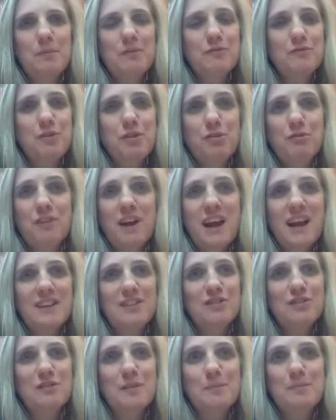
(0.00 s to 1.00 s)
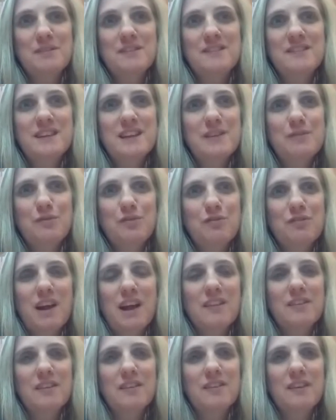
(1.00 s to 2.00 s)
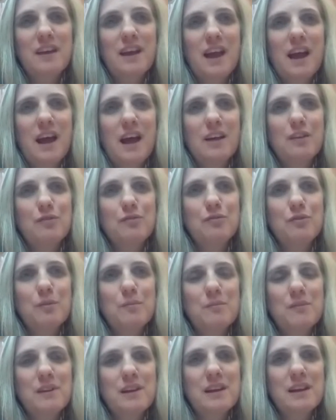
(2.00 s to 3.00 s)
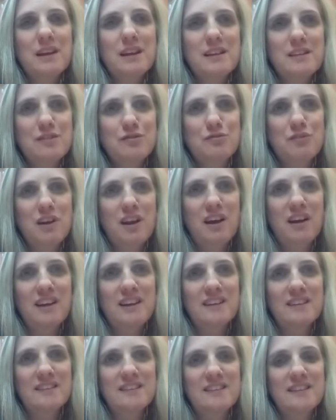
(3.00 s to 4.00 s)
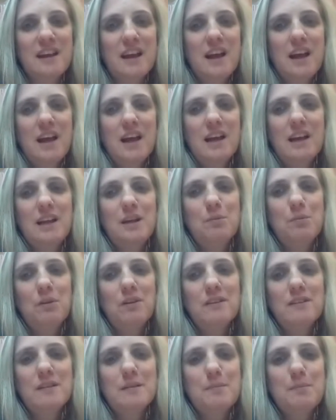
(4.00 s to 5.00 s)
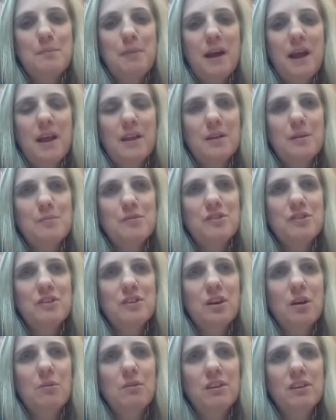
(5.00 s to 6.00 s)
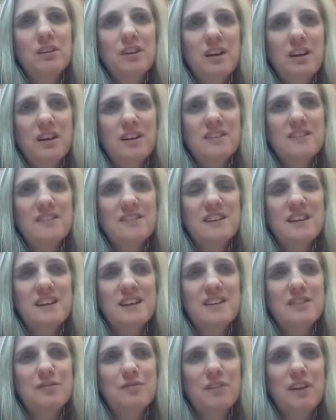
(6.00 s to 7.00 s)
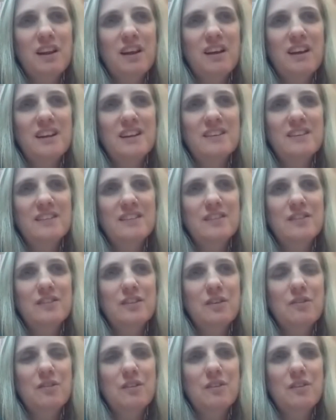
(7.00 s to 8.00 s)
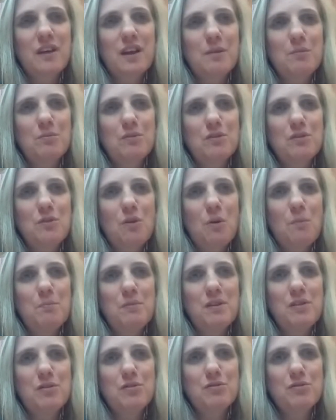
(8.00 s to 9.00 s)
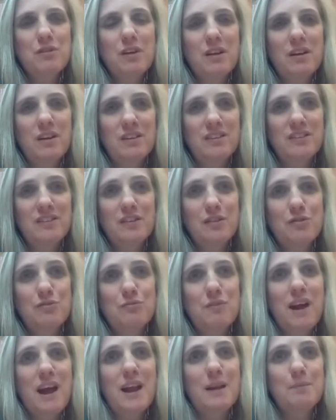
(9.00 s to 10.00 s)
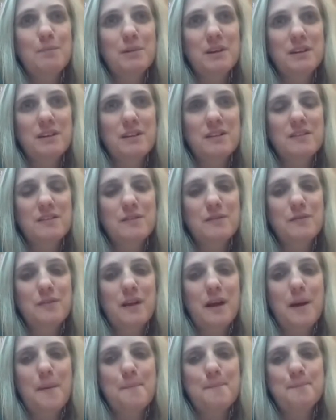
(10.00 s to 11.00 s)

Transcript: threat or a perceived threat that they had from the Israelites. He wanted Balaam to go and curse the Israelites so that they would not be under threat because of them.